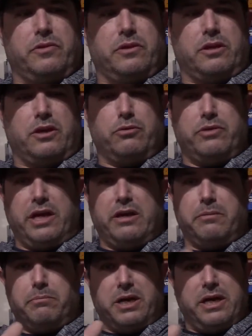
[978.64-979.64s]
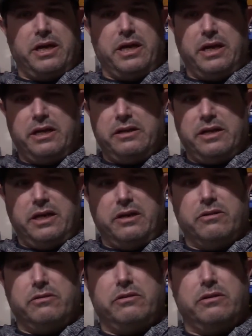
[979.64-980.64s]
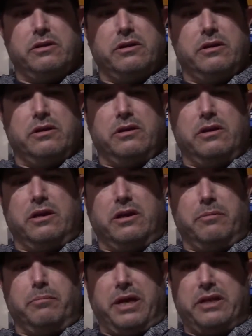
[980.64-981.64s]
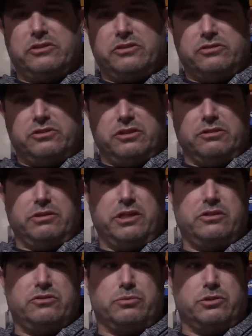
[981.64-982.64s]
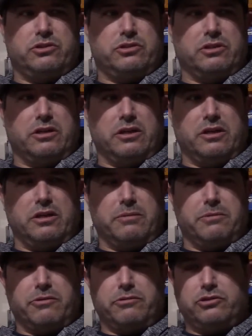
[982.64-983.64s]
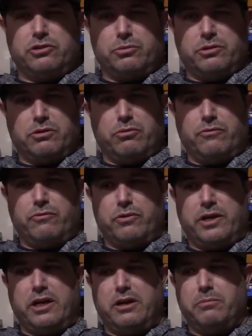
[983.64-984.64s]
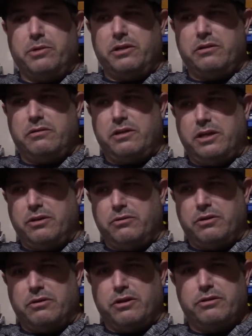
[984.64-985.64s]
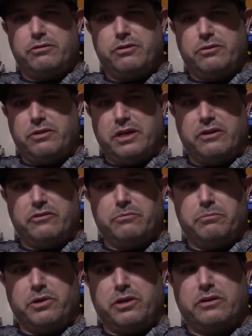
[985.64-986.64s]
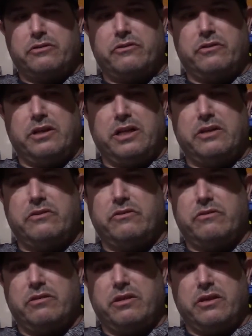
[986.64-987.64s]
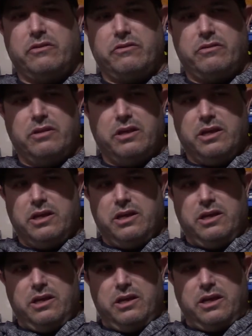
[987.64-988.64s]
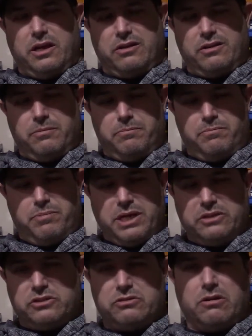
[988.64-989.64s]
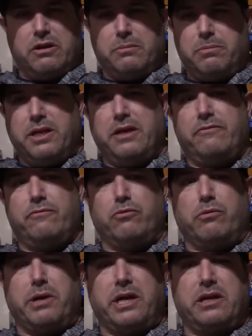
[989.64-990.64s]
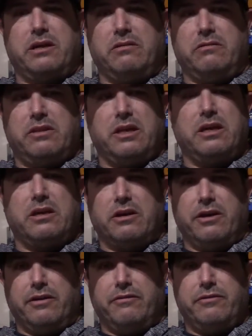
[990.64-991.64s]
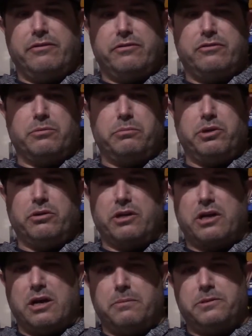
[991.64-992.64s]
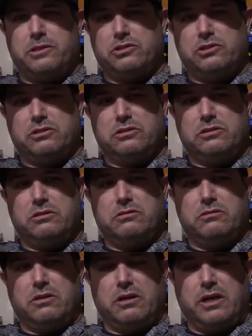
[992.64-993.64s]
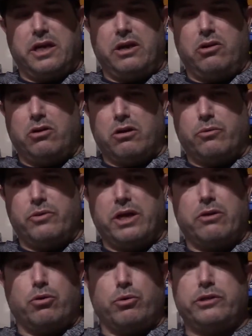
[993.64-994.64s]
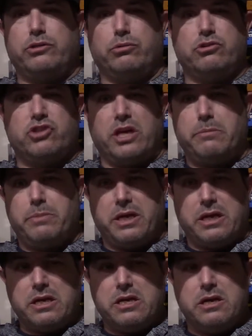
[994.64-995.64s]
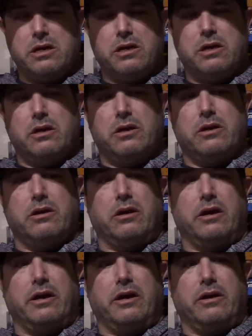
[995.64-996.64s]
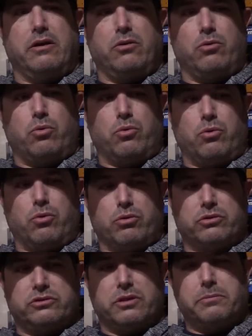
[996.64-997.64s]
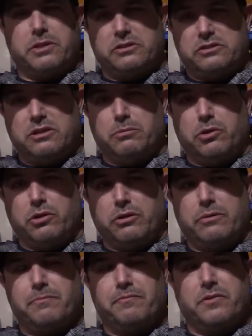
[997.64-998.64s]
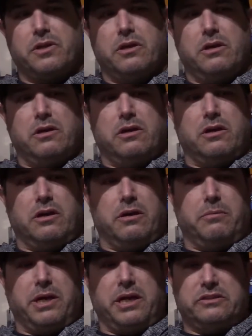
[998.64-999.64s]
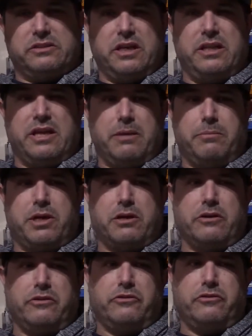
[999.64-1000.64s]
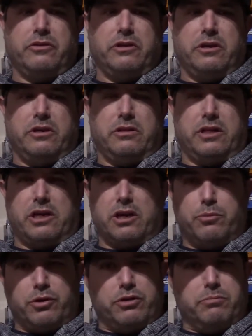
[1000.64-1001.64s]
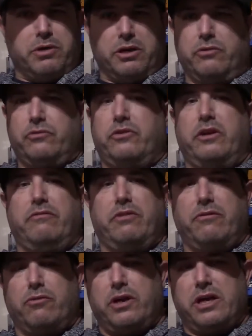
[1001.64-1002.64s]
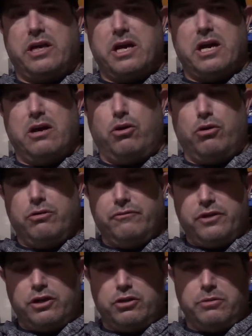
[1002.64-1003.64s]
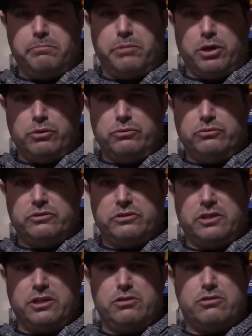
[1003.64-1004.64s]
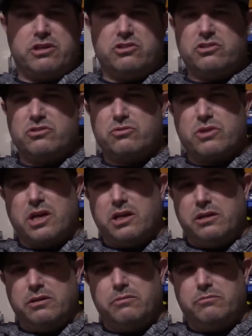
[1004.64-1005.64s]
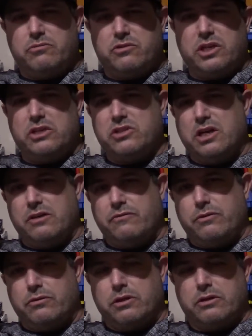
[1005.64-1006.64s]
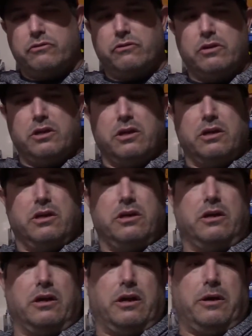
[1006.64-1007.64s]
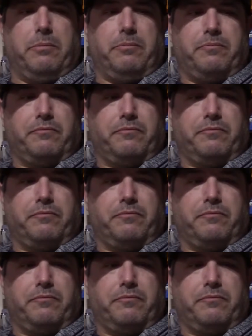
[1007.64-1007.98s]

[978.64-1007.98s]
Go down and buy a head down Master Series, which I'm not really sure what they're going for now, but they're under $2,000, and that's the best starting platform I can think of to build a competition AR without going to a JP or something similar. And I say that because they come with good barrels. They've already got all of the good bones, and you can just kind of change out a few things. And